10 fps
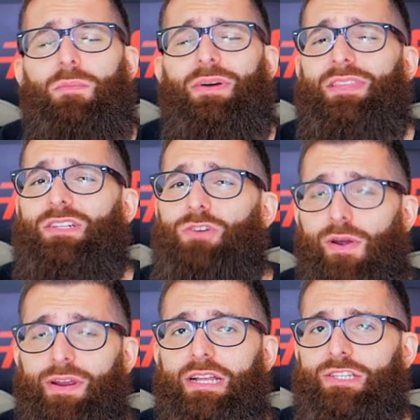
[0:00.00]
but the
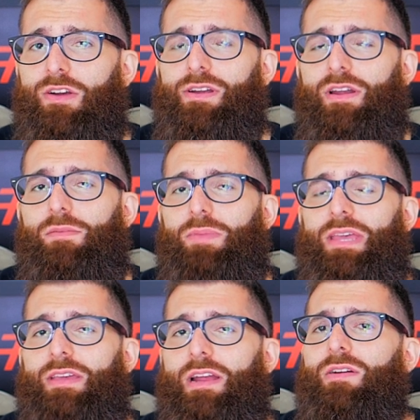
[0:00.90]
targets are gonna
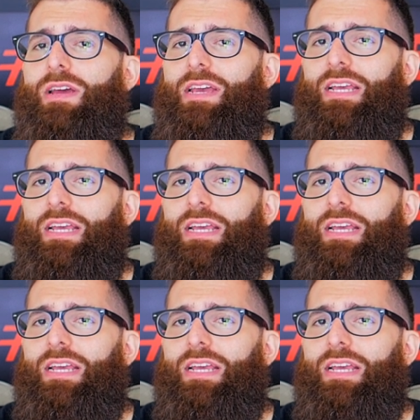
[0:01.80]
be there.